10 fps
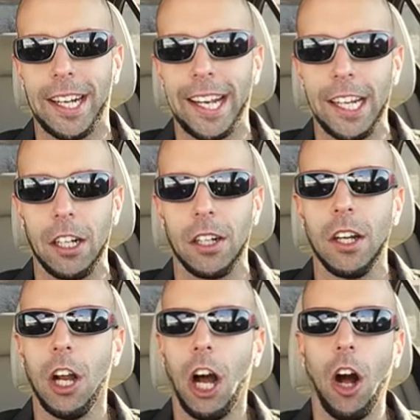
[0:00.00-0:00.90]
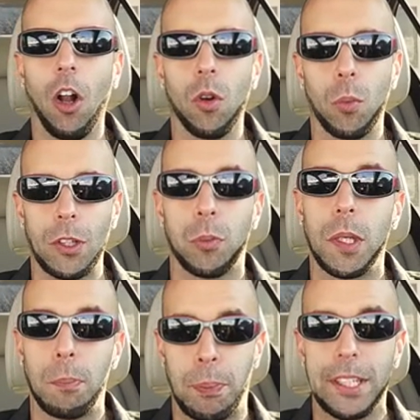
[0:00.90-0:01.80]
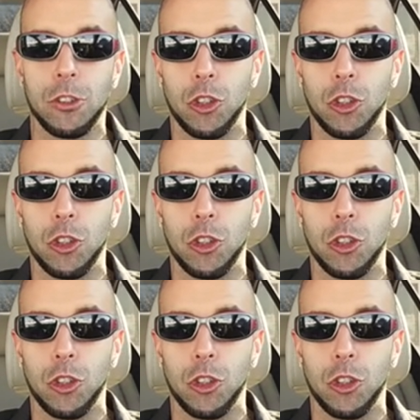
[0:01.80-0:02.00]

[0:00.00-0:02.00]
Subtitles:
clear all what we've been